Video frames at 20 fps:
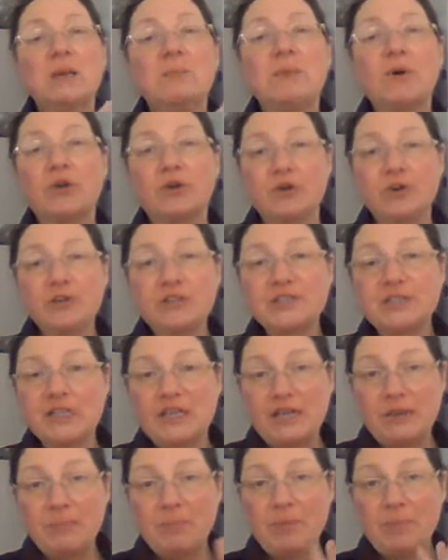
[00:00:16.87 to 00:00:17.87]
put her to
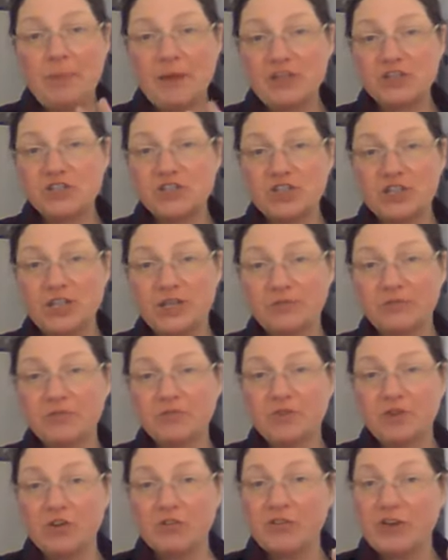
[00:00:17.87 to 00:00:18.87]
sleep, but she lived
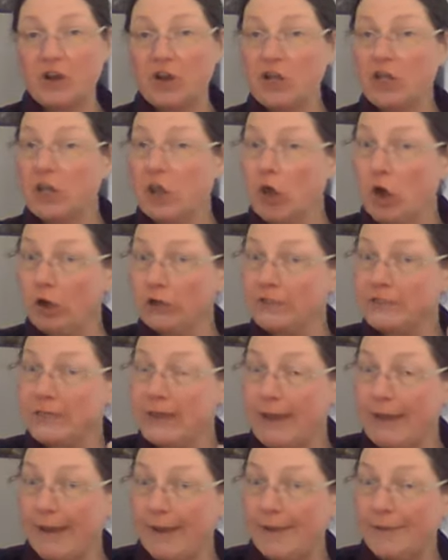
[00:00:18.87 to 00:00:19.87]
for a very long
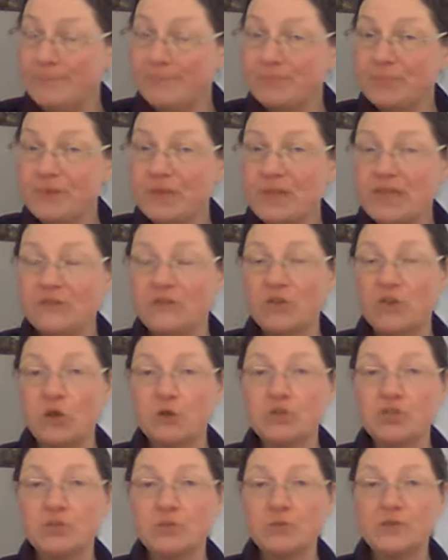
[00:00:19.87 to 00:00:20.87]
time, even though
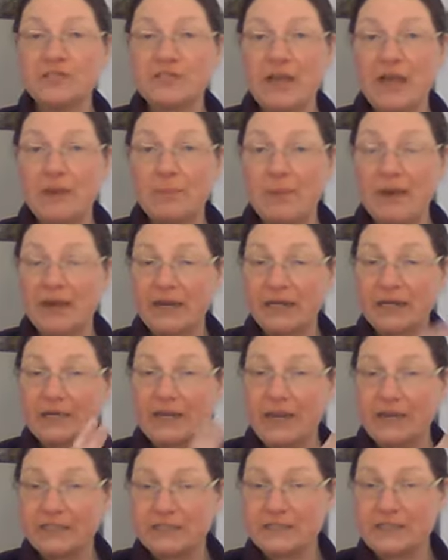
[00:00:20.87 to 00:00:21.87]
she was diabetic and
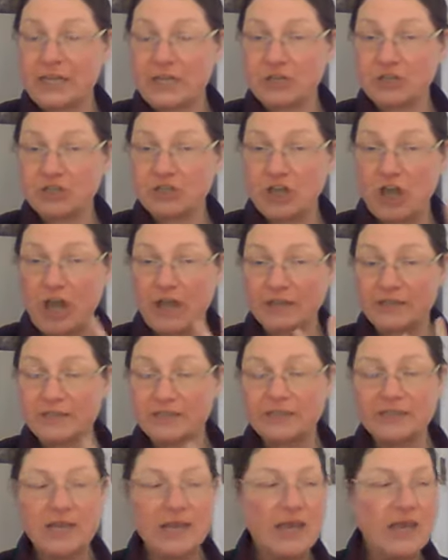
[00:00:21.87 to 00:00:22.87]
had to take
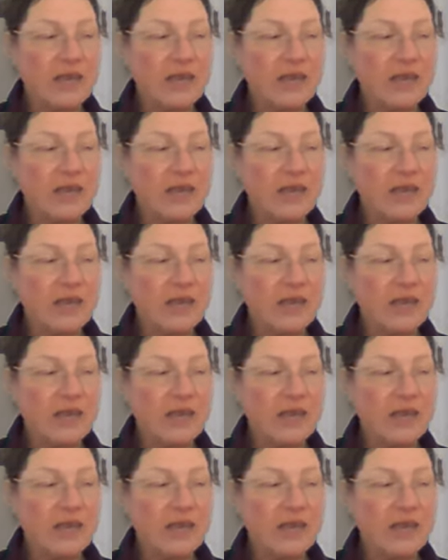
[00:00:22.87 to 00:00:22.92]
shots.